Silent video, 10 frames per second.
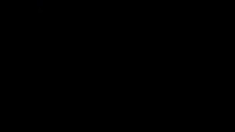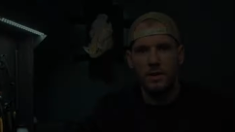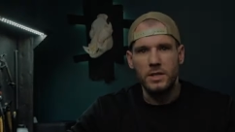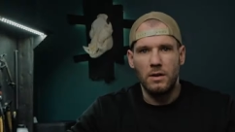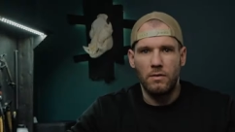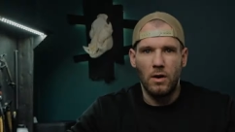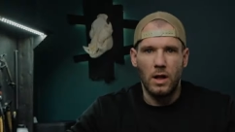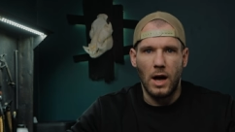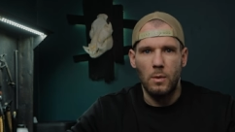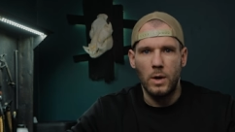First of
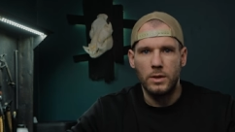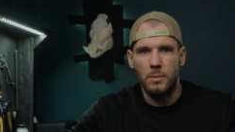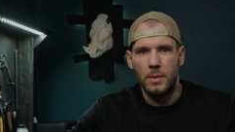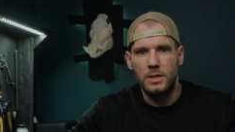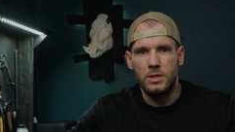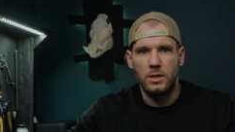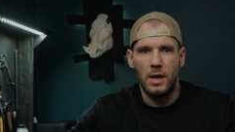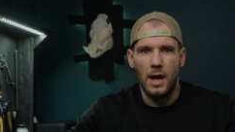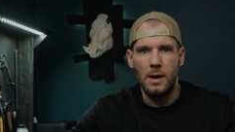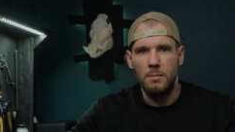all, I want to mention
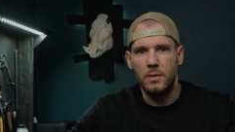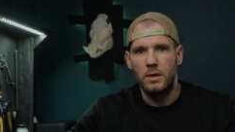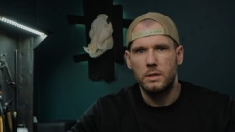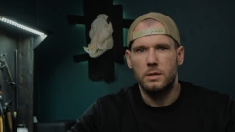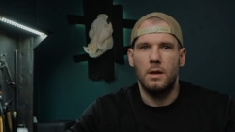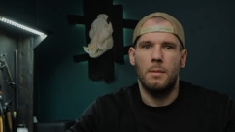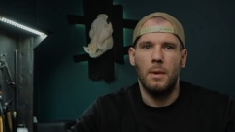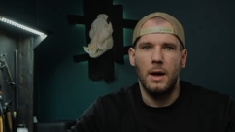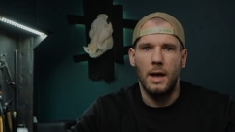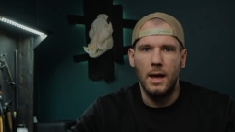I'm not
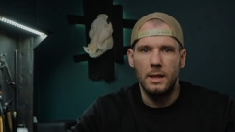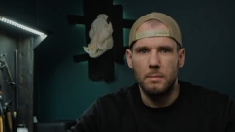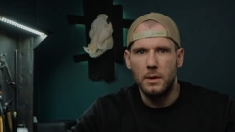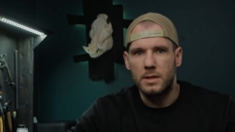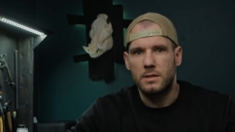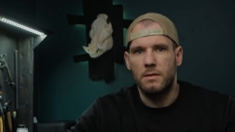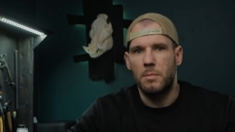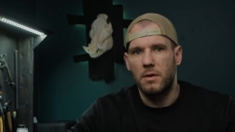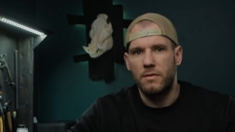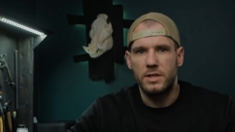by any means
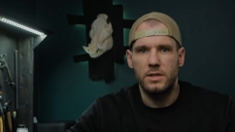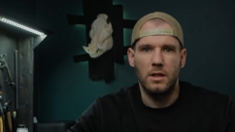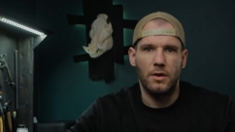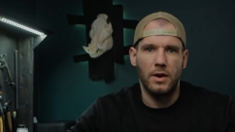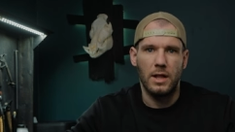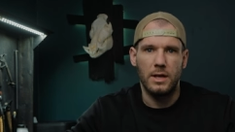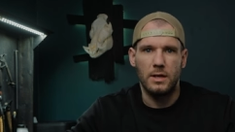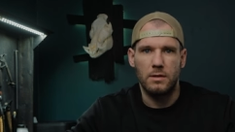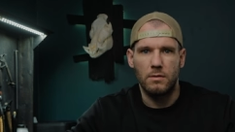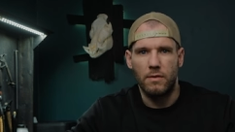professionally
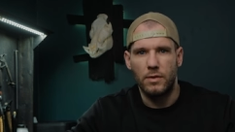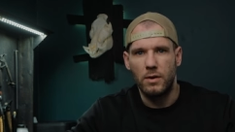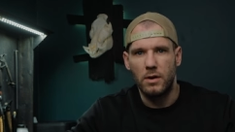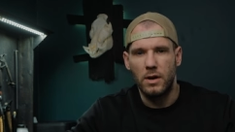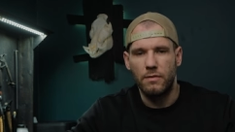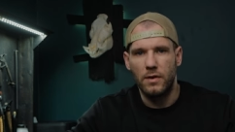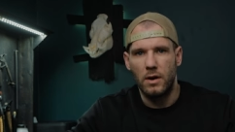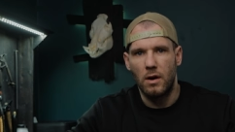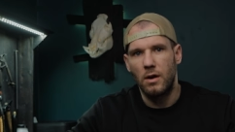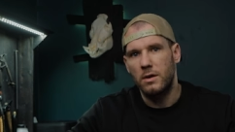related to photography
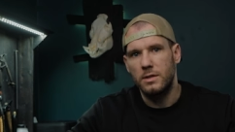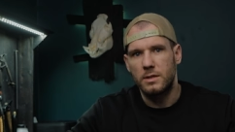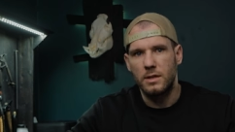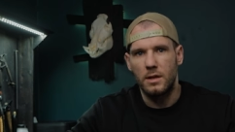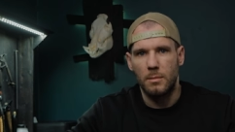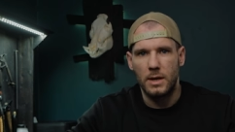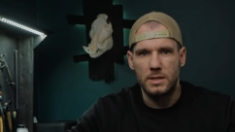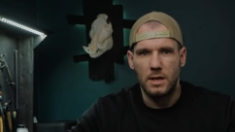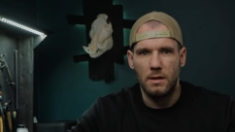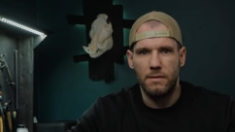or consider
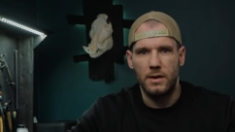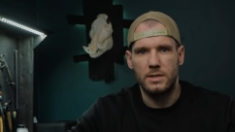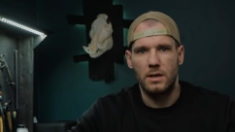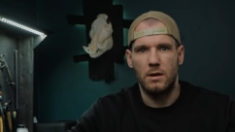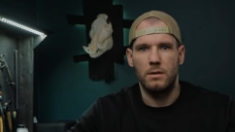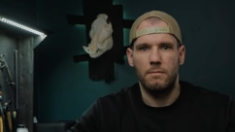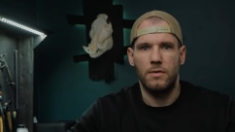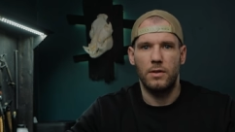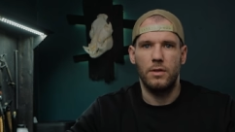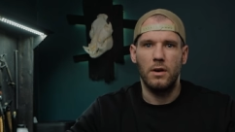myself as a
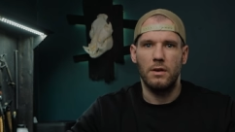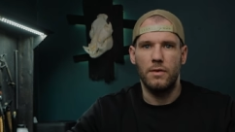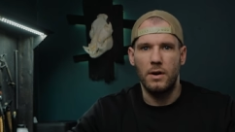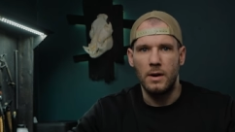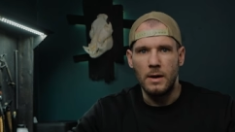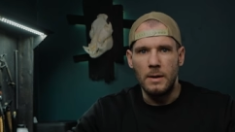photographer